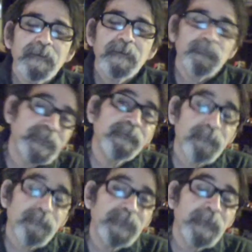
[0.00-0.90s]
Read
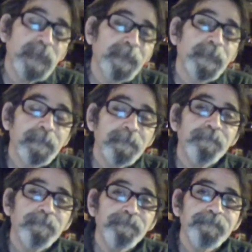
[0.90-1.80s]
the letter.
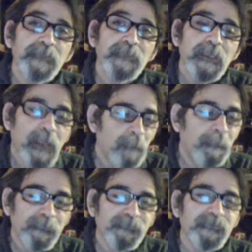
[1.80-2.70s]
I'll
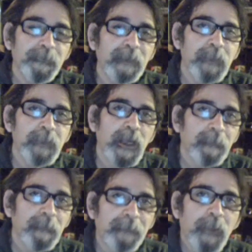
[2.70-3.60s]
post it on my
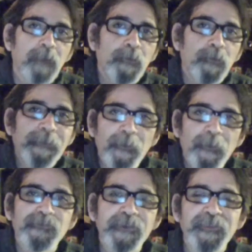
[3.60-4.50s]
blog. My blog will be
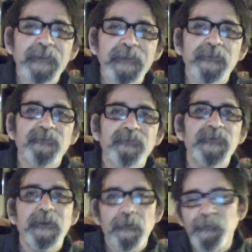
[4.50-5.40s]
posted at the end of this
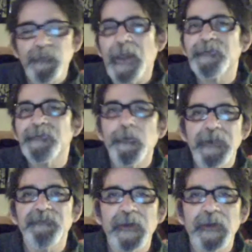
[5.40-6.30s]
video. If you haven't
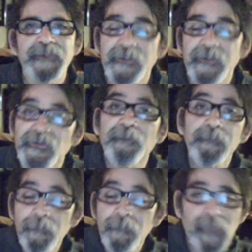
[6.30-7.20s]
already found it, it's
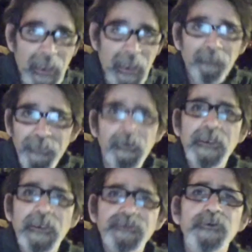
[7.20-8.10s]
out there.
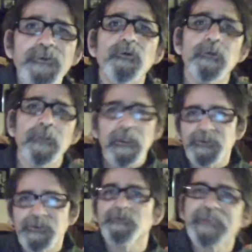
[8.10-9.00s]
Do a Google,
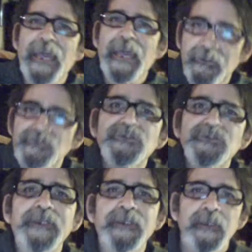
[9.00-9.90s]
Joe Stack. Just
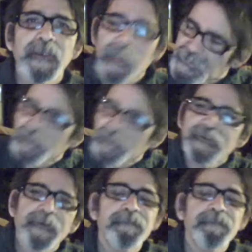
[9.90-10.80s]
do it. It's out
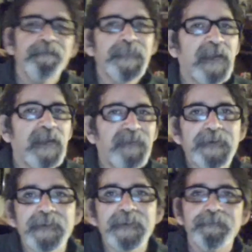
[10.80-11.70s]
there. I found it.